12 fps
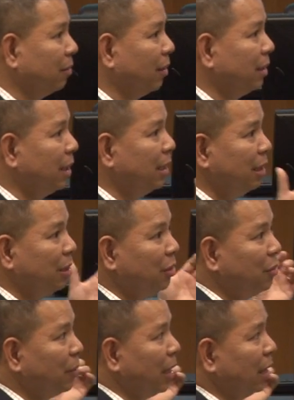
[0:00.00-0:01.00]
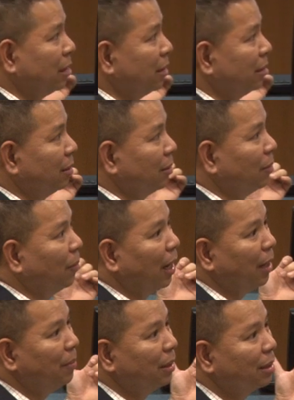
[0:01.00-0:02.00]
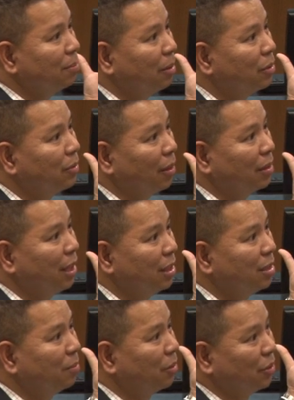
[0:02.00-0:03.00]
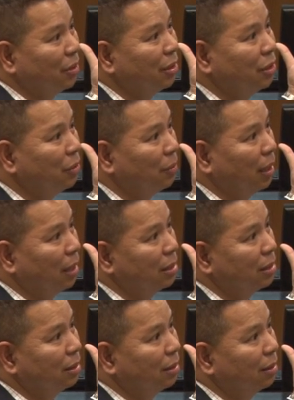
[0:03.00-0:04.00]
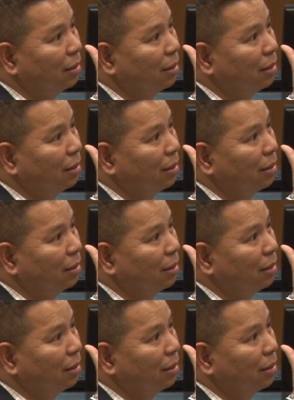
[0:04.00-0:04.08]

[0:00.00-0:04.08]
are done in the US. Why? Because most of our customers are in the US.